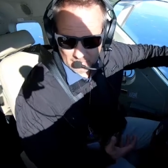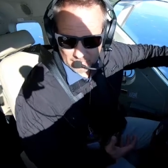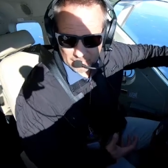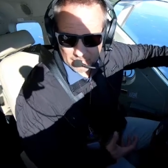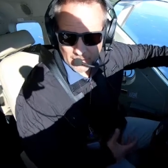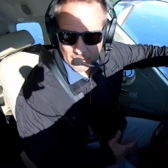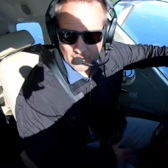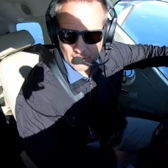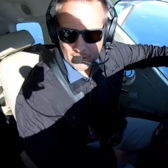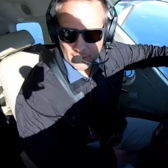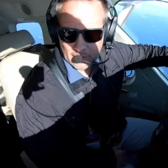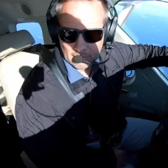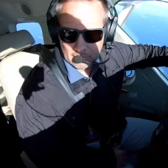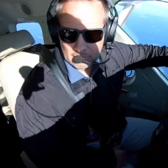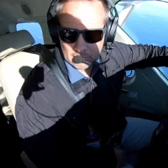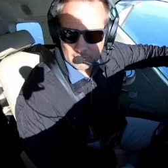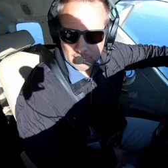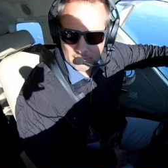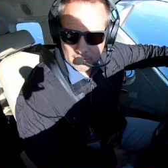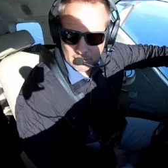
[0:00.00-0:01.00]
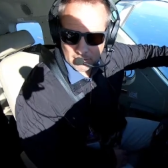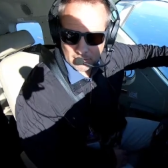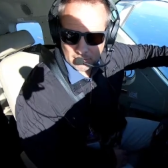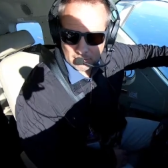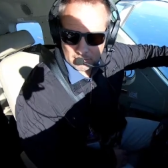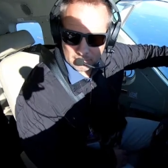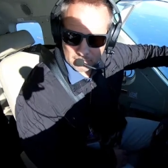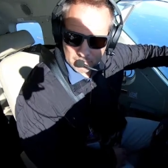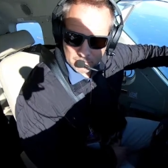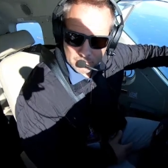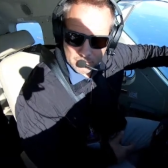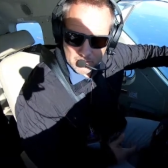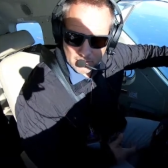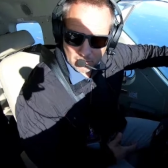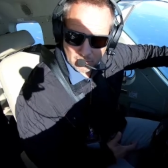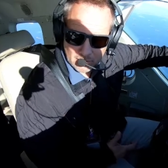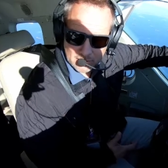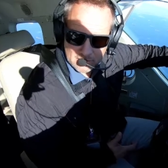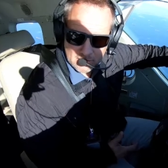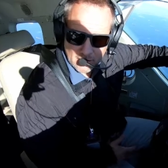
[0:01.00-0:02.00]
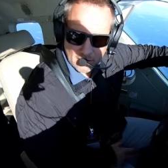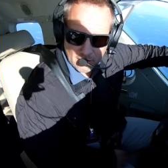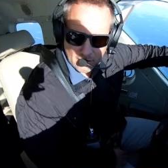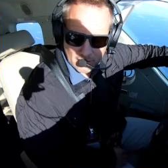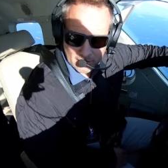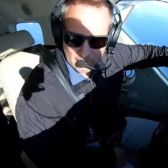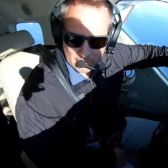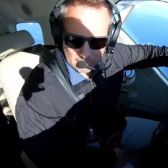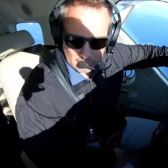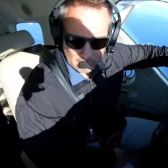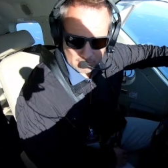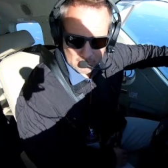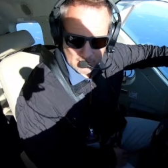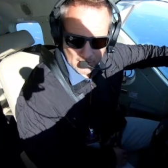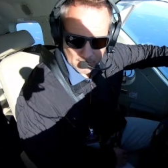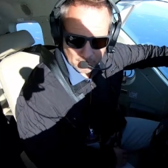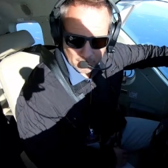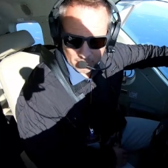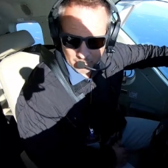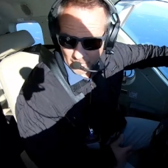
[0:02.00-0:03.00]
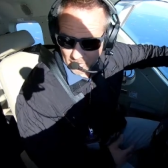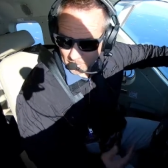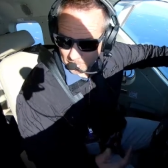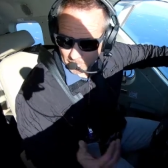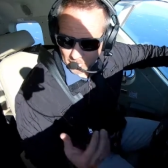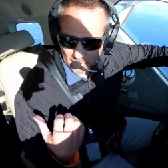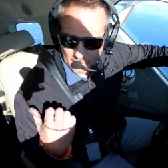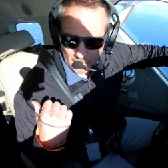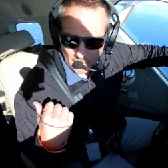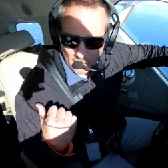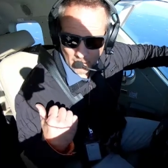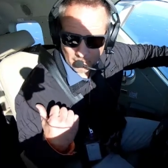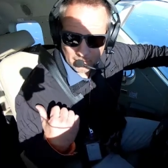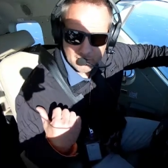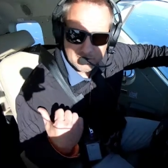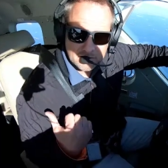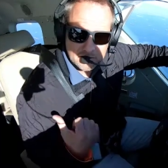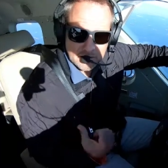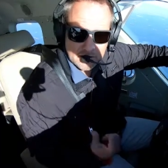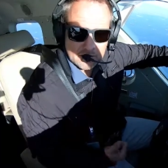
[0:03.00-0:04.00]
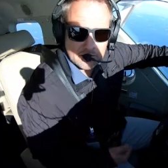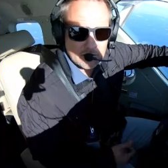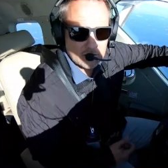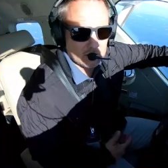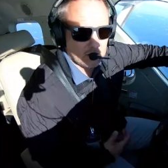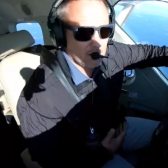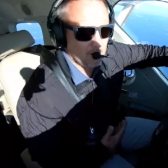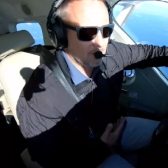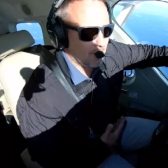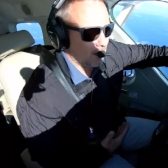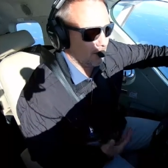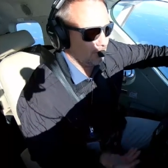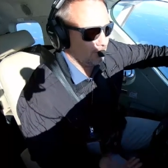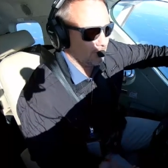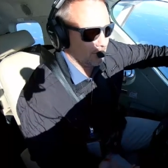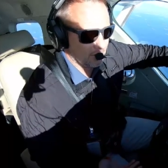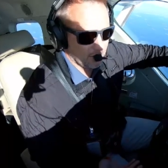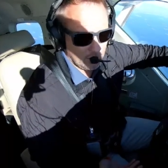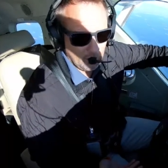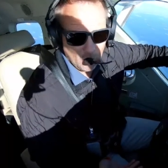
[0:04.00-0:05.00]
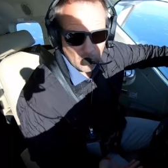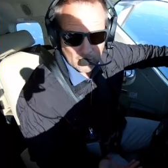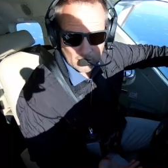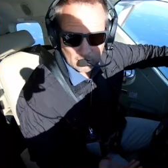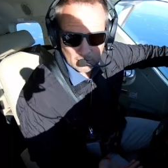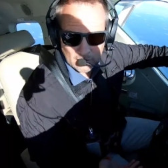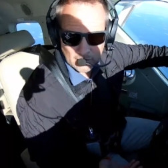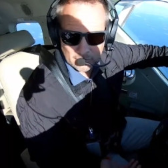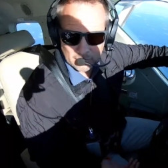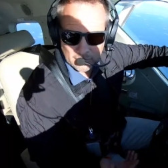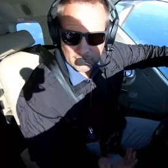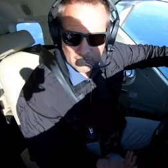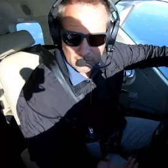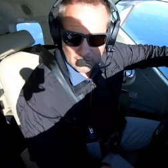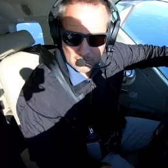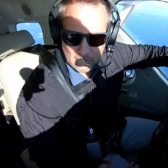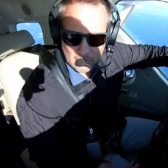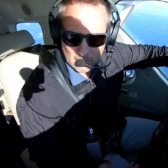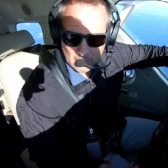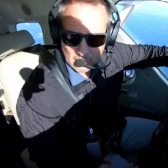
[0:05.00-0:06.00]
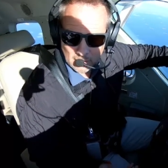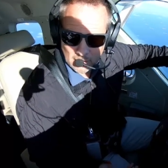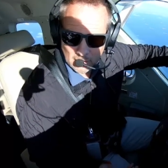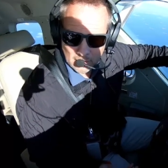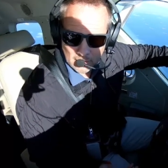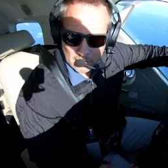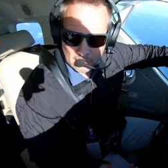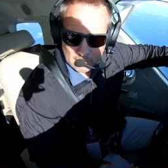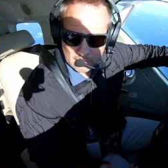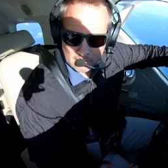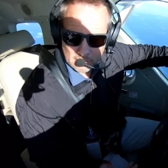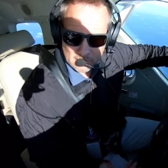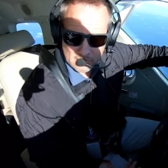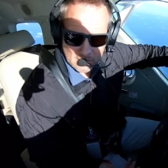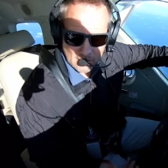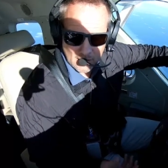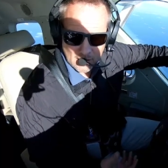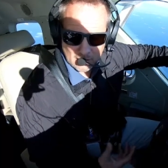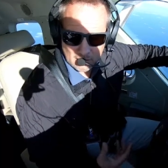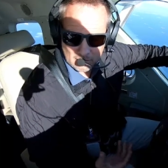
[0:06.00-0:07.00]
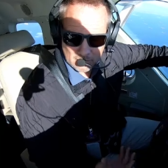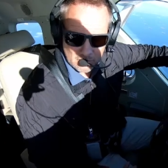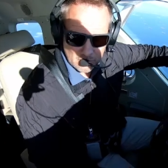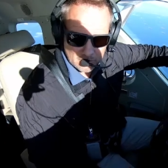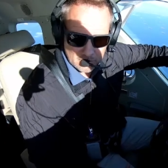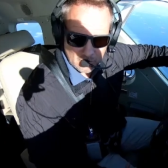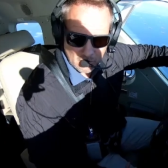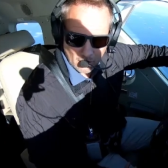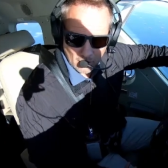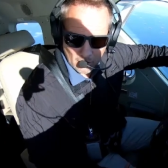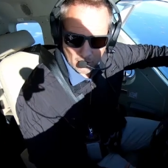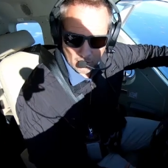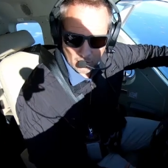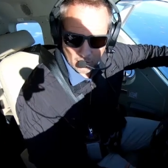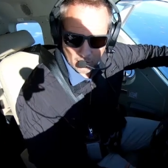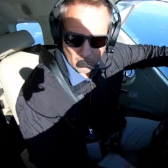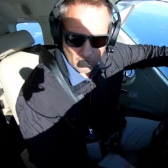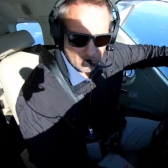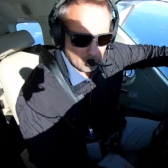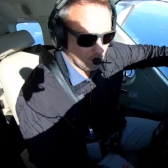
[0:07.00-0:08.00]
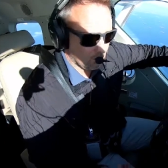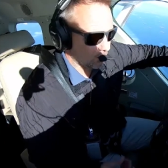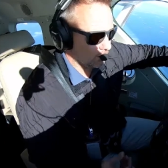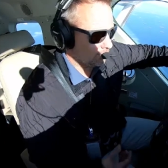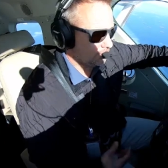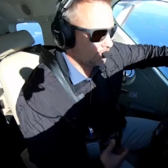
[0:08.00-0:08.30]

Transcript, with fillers: it a very, you know, utilitarian type of airplane. All the seats can come out very quickly if you need to to take just cargo, or